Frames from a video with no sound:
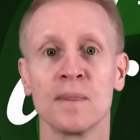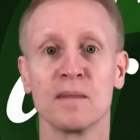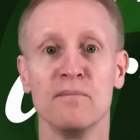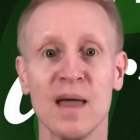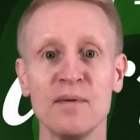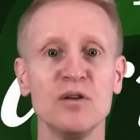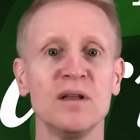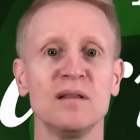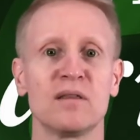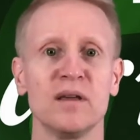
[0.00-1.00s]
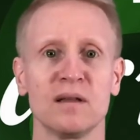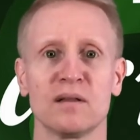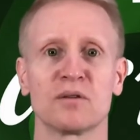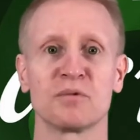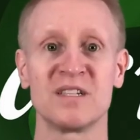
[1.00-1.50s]
Maybe you didn't think that
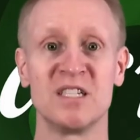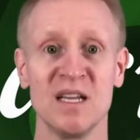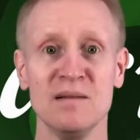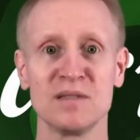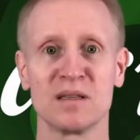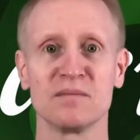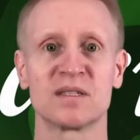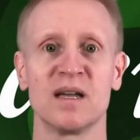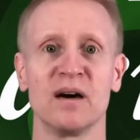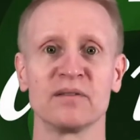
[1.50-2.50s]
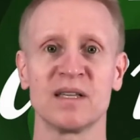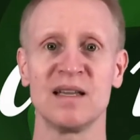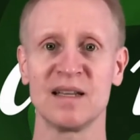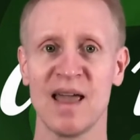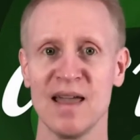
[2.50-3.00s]
the regimes themselves
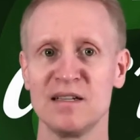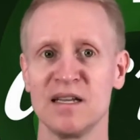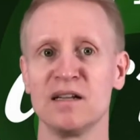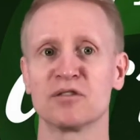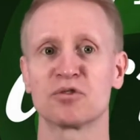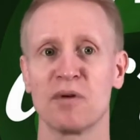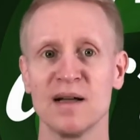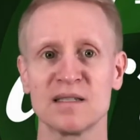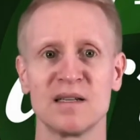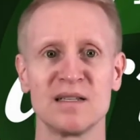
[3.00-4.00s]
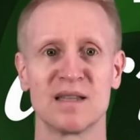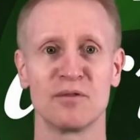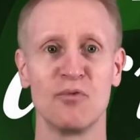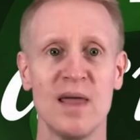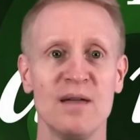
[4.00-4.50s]
engage in atrocities that
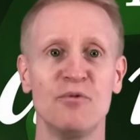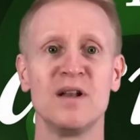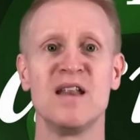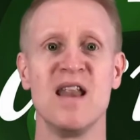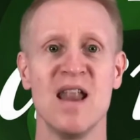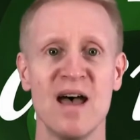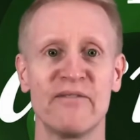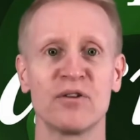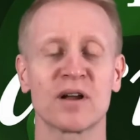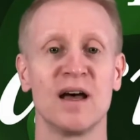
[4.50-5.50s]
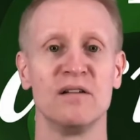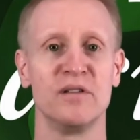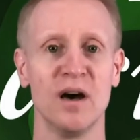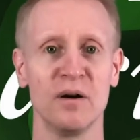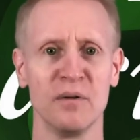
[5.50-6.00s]
we would never
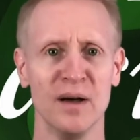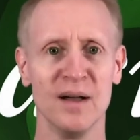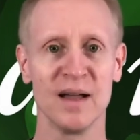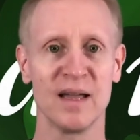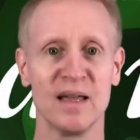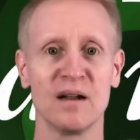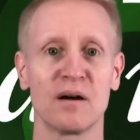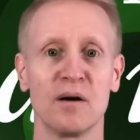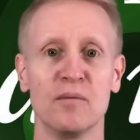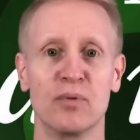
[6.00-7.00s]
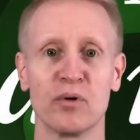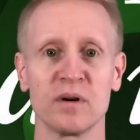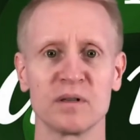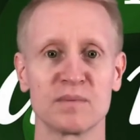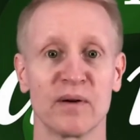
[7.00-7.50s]
condone in our own
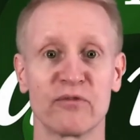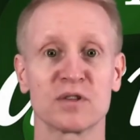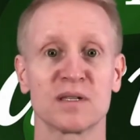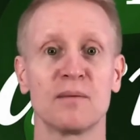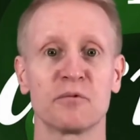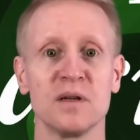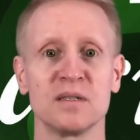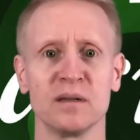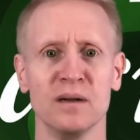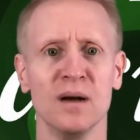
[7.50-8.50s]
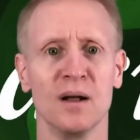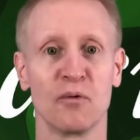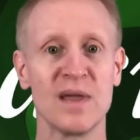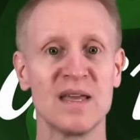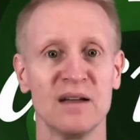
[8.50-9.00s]
borders, but for some reason,
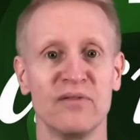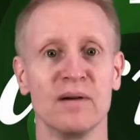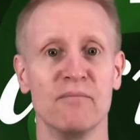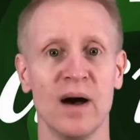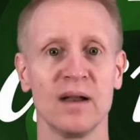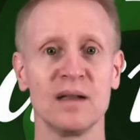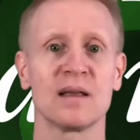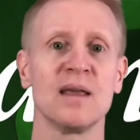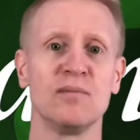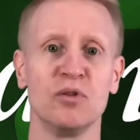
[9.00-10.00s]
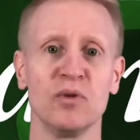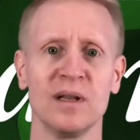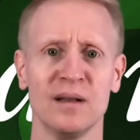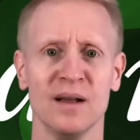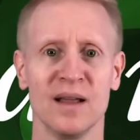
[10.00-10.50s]
we give them money to keep doing
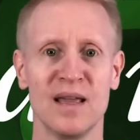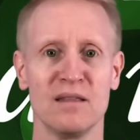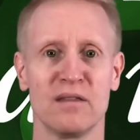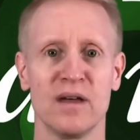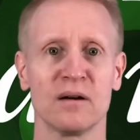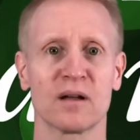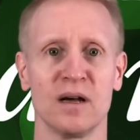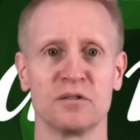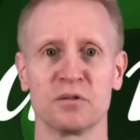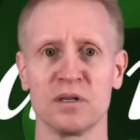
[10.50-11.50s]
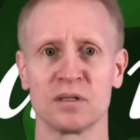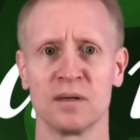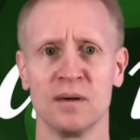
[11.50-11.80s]
it in their countries.